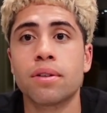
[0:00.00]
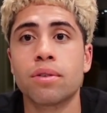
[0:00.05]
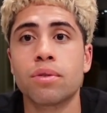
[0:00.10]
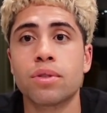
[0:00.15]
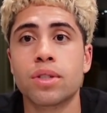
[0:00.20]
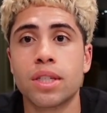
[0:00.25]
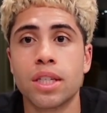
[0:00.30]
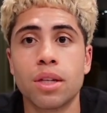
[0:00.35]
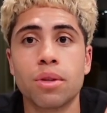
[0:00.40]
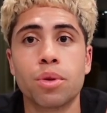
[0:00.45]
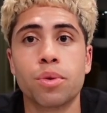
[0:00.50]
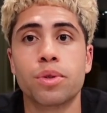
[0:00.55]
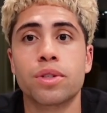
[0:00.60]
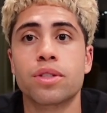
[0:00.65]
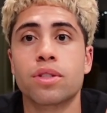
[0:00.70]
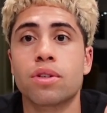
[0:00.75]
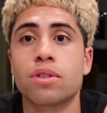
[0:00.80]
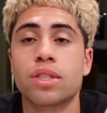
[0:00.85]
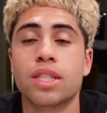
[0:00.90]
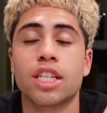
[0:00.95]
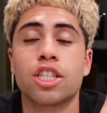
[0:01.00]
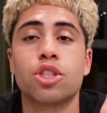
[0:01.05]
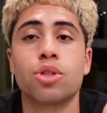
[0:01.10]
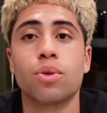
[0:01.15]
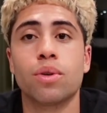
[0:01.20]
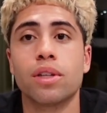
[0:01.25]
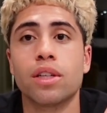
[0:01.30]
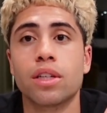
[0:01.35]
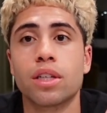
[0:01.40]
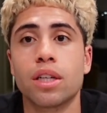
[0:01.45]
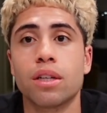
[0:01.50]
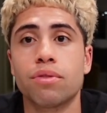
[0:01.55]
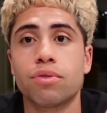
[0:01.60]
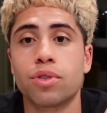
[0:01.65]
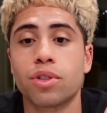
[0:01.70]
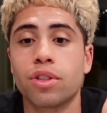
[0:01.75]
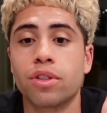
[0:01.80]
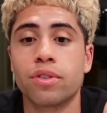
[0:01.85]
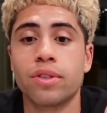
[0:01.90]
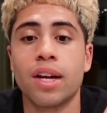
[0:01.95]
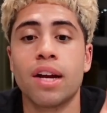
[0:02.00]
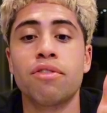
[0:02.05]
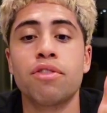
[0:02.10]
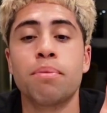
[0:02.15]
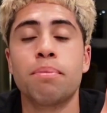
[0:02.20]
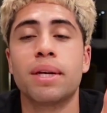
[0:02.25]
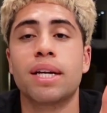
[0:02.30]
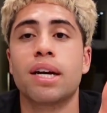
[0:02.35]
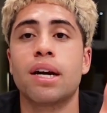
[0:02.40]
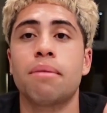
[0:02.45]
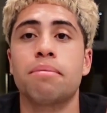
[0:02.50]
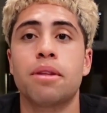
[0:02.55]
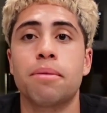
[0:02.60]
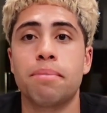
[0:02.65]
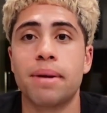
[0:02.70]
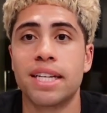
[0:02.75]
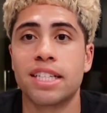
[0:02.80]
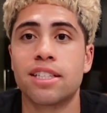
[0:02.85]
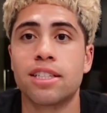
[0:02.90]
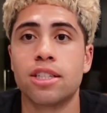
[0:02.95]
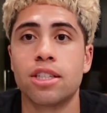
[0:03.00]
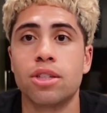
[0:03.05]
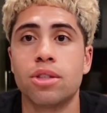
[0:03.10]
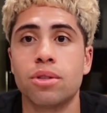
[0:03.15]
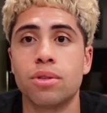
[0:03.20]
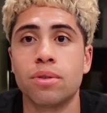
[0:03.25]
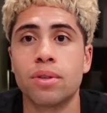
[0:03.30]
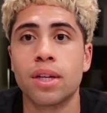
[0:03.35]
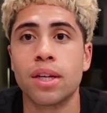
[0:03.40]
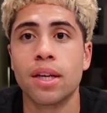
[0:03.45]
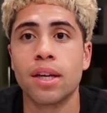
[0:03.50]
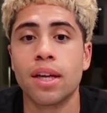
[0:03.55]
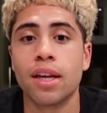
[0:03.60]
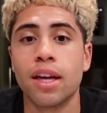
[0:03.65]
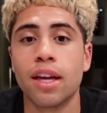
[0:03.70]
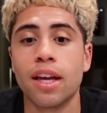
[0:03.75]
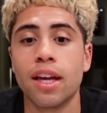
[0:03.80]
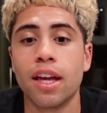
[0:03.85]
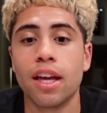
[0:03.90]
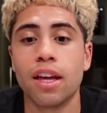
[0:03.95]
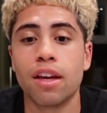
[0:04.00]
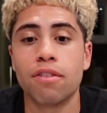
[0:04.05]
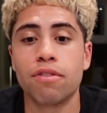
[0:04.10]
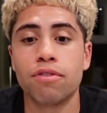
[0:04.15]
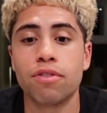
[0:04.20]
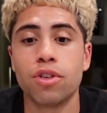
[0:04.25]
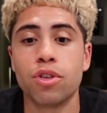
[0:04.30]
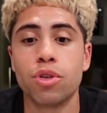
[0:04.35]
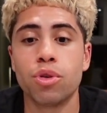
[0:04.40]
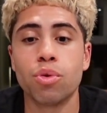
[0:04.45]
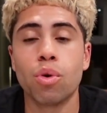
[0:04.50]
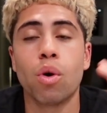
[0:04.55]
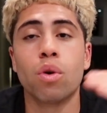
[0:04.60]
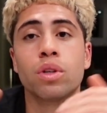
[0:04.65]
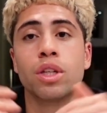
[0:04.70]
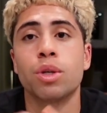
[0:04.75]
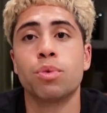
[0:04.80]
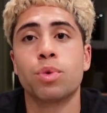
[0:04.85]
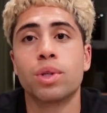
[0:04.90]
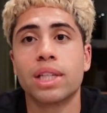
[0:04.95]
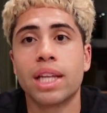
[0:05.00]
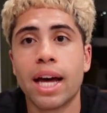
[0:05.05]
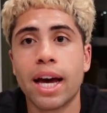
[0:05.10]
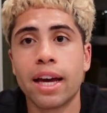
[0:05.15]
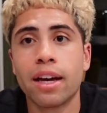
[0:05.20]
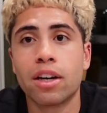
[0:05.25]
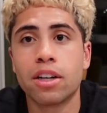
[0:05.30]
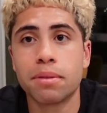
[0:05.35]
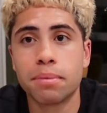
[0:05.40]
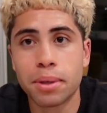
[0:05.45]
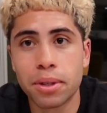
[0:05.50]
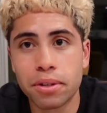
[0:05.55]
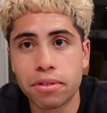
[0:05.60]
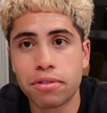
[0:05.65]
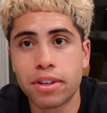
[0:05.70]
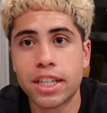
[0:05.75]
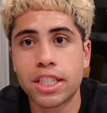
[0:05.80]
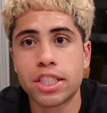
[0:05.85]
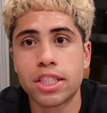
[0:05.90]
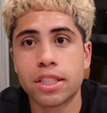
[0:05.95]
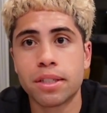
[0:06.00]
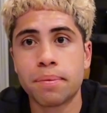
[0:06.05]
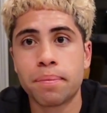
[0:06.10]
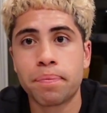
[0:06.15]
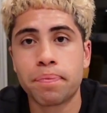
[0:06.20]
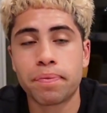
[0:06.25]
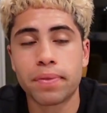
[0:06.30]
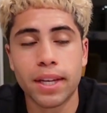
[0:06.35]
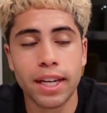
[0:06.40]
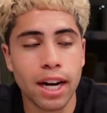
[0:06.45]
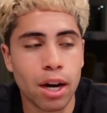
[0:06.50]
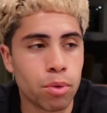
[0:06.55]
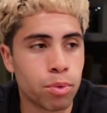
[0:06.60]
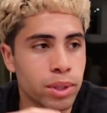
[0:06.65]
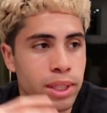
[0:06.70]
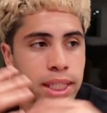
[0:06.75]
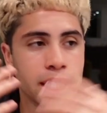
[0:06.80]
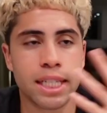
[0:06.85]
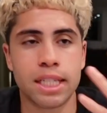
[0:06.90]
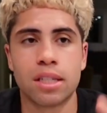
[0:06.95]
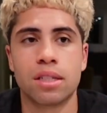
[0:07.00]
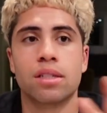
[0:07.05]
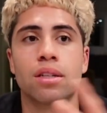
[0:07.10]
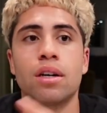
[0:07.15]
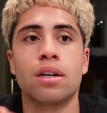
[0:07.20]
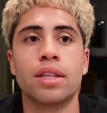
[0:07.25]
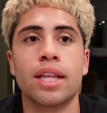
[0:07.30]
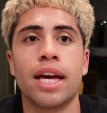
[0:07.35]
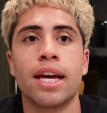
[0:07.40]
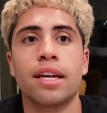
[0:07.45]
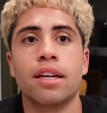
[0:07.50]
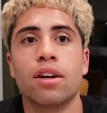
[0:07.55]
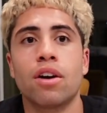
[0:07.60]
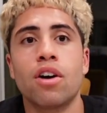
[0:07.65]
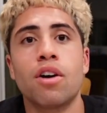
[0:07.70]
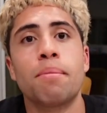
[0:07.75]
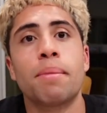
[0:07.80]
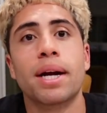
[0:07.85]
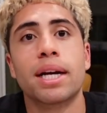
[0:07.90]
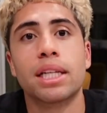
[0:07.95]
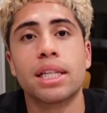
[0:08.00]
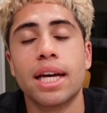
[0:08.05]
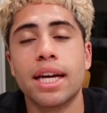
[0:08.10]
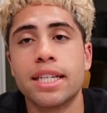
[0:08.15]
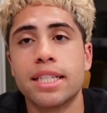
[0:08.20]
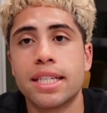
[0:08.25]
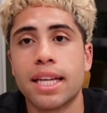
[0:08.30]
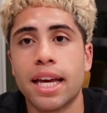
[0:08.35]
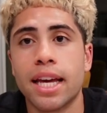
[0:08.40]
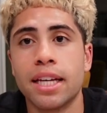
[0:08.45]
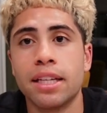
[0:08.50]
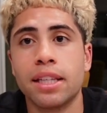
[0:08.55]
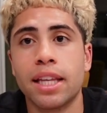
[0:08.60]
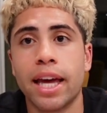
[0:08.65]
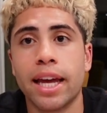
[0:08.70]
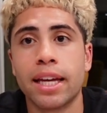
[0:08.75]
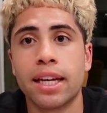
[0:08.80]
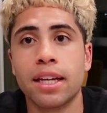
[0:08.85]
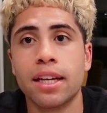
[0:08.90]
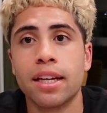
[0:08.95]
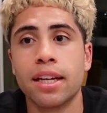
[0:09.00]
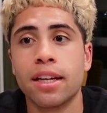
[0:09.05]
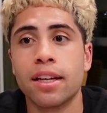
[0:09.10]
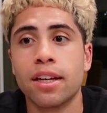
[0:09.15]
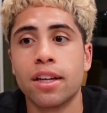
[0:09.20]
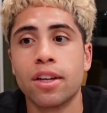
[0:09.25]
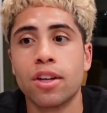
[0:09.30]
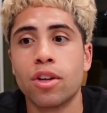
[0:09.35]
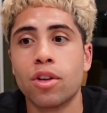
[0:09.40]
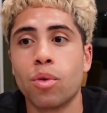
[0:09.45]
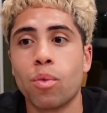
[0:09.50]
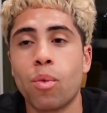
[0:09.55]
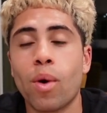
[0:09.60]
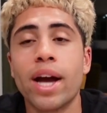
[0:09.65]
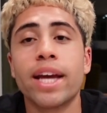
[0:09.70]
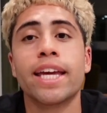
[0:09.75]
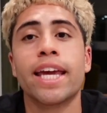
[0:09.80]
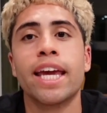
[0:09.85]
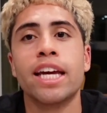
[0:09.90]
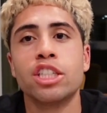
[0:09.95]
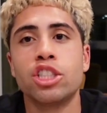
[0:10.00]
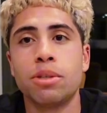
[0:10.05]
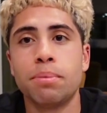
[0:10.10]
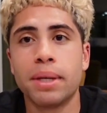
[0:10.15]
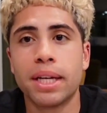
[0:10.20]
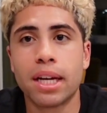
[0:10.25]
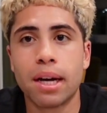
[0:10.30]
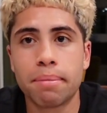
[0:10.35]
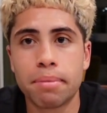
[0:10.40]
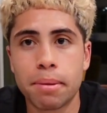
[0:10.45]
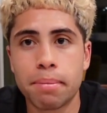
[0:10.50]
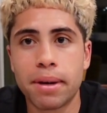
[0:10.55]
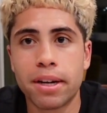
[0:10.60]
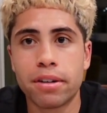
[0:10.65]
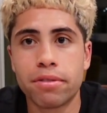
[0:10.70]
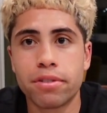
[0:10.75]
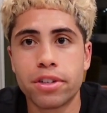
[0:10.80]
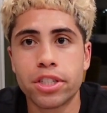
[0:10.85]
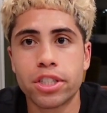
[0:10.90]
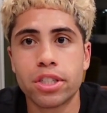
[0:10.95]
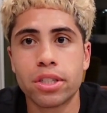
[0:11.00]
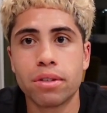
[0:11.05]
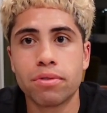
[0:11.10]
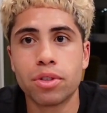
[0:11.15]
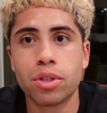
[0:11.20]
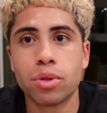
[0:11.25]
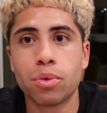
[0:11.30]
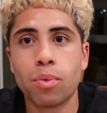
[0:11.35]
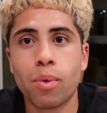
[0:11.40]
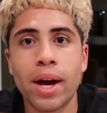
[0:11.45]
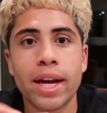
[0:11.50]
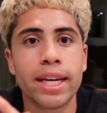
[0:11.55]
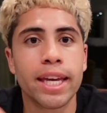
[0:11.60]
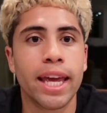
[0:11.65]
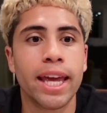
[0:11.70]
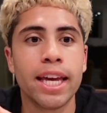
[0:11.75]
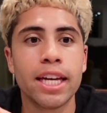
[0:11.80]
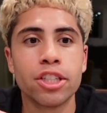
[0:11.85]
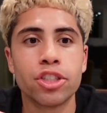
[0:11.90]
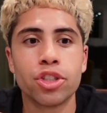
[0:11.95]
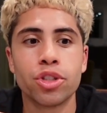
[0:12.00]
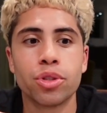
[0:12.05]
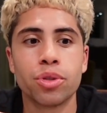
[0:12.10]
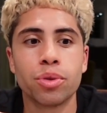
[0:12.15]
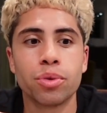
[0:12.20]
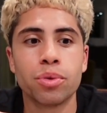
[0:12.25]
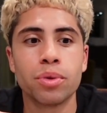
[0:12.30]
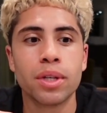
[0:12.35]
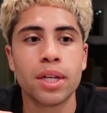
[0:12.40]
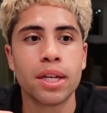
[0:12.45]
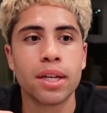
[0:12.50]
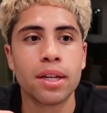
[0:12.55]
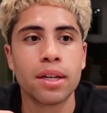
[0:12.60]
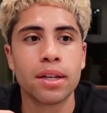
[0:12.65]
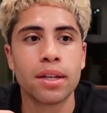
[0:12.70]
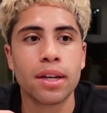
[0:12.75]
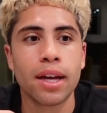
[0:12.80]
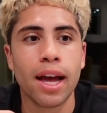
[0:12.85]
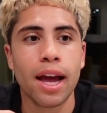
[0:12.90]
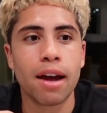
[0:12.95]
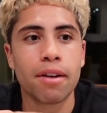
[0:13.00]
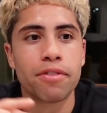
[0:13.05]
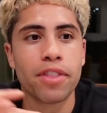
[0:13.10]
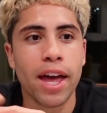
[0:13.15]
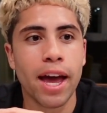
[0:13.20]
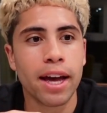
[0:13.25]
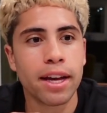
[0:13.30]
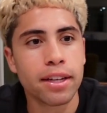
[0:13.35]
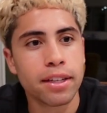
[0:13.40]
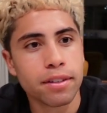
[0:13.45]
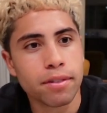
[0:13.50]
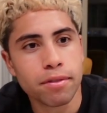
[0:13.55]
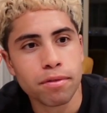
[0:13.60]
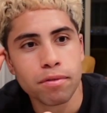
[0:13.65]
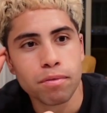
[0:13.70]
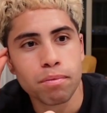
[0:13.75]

see the results that you were looking for. You'll never become the best you if you only rely on motivation. And I really install that in all my clients' head, like, why can't you become the better version of you? Why can't you have that